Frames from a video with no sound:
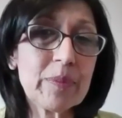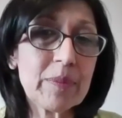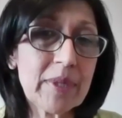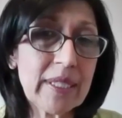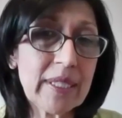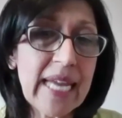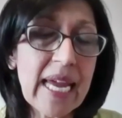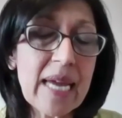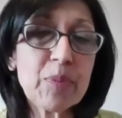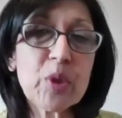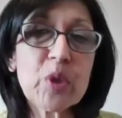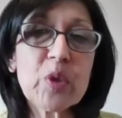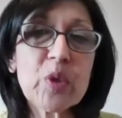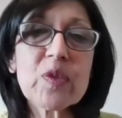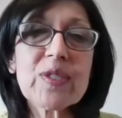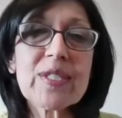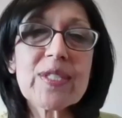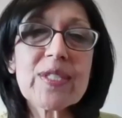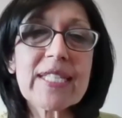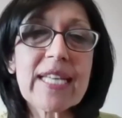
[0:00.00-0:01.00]

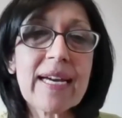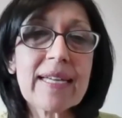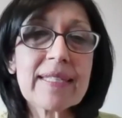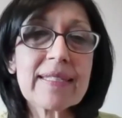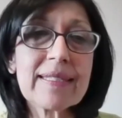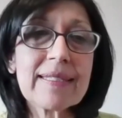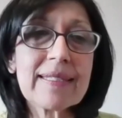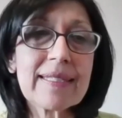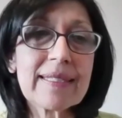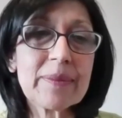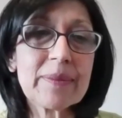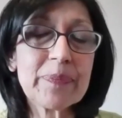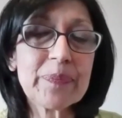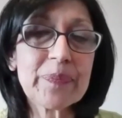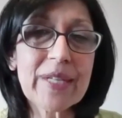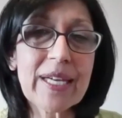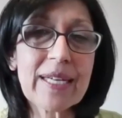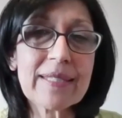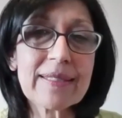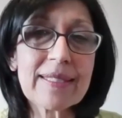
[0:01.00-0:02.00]
neighbors and
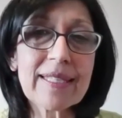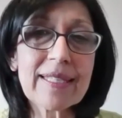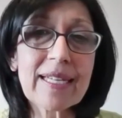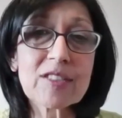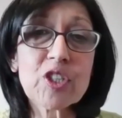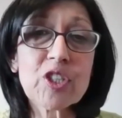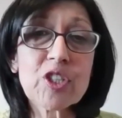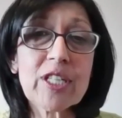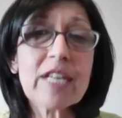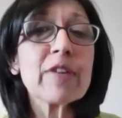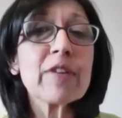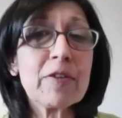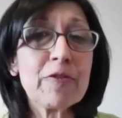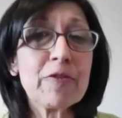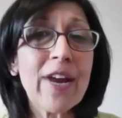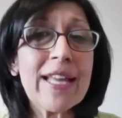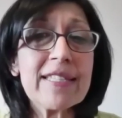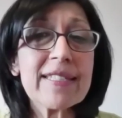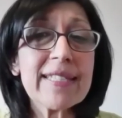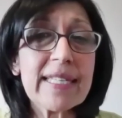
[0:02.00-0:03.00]
such,
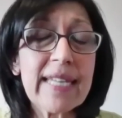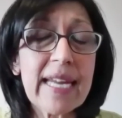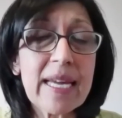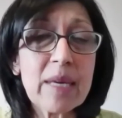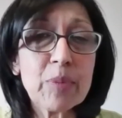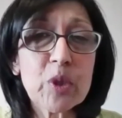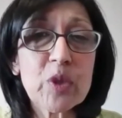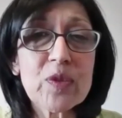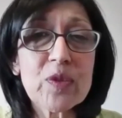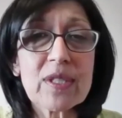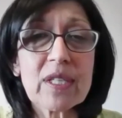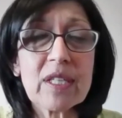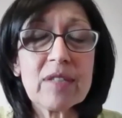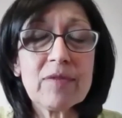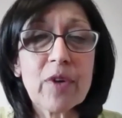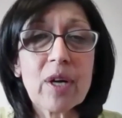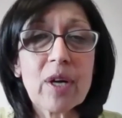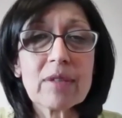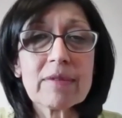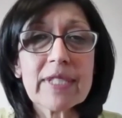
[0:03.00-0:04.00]
friends and neighbors
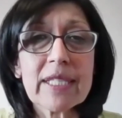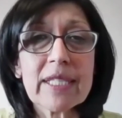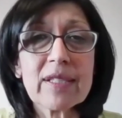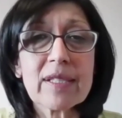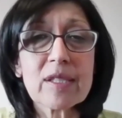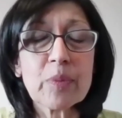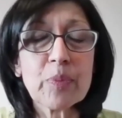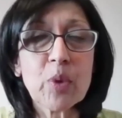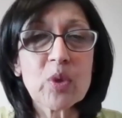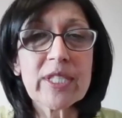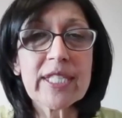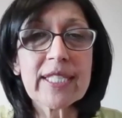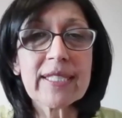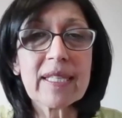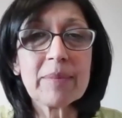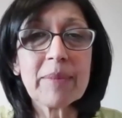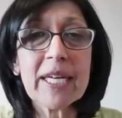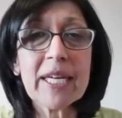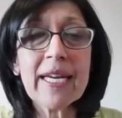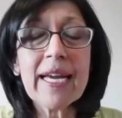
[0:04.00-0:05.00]
involved in supporting
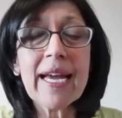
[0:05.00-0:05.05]
them.